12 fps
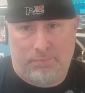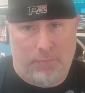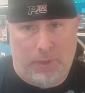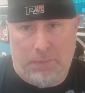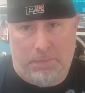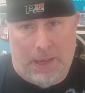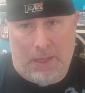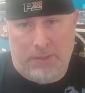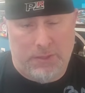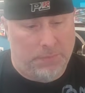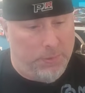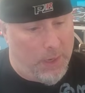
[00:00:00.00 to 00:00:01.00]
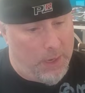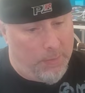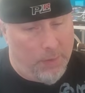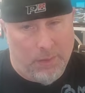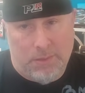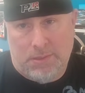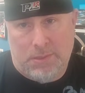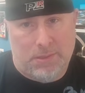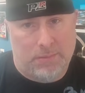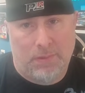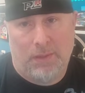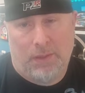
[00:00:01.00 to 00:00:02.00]
When you polish your primer,
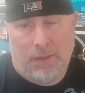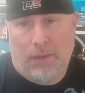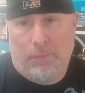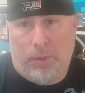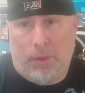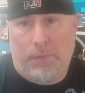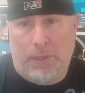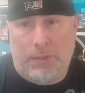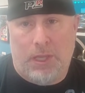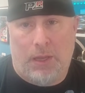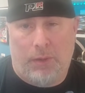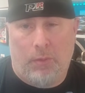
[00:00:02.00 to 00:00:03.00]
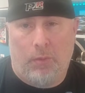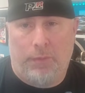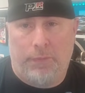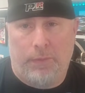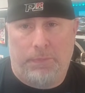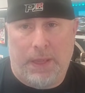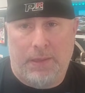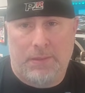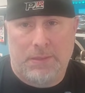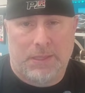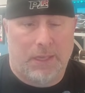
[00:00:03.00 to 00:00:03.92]
it's pretty much got nowhere for the paint to